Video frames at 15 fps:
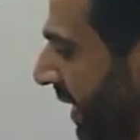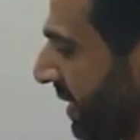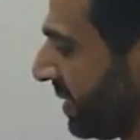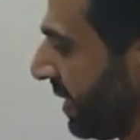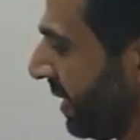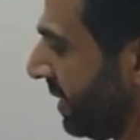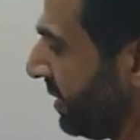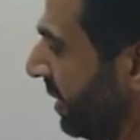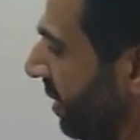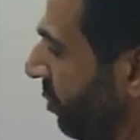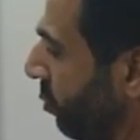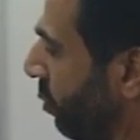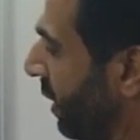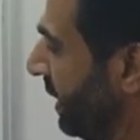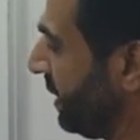as a result
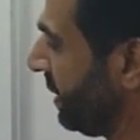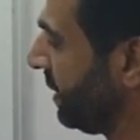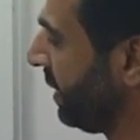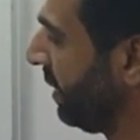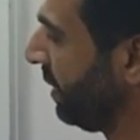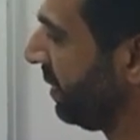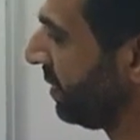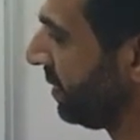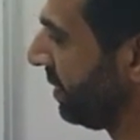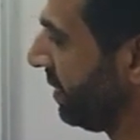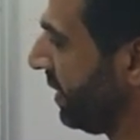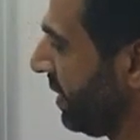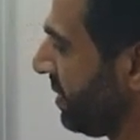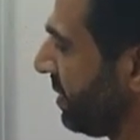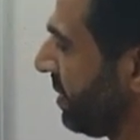which
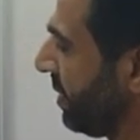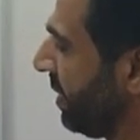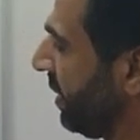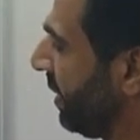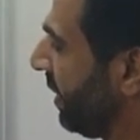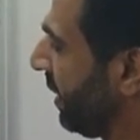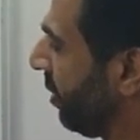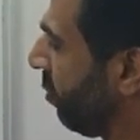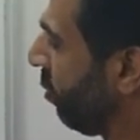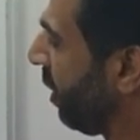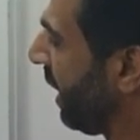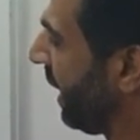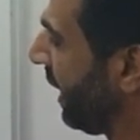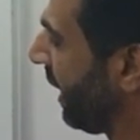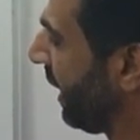this
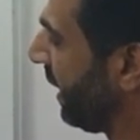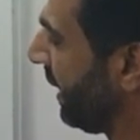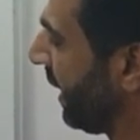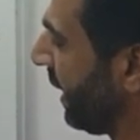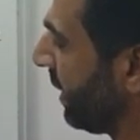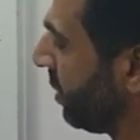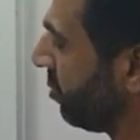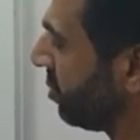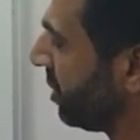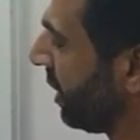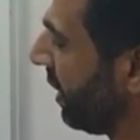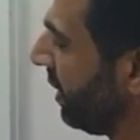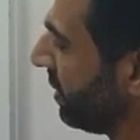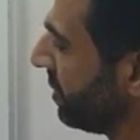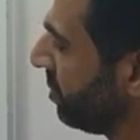require a negative charge.